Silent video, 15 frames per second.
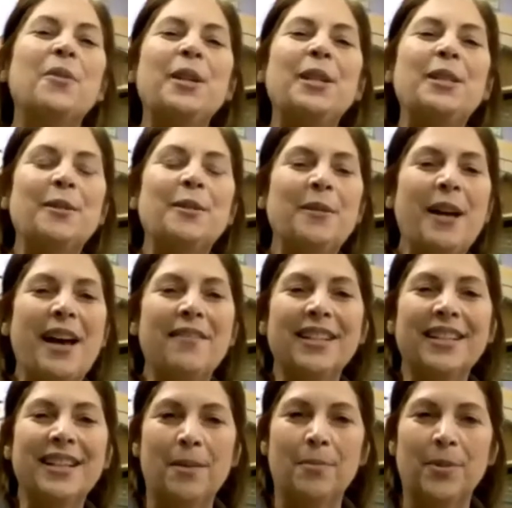we do have a
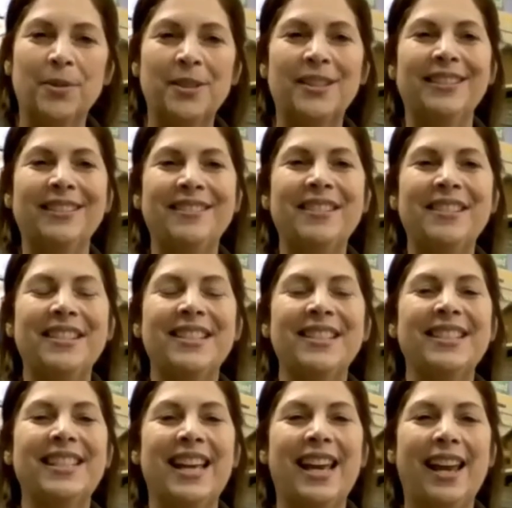couple
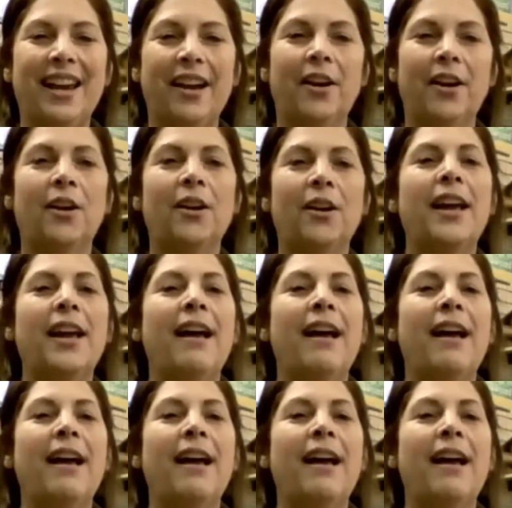solutions there.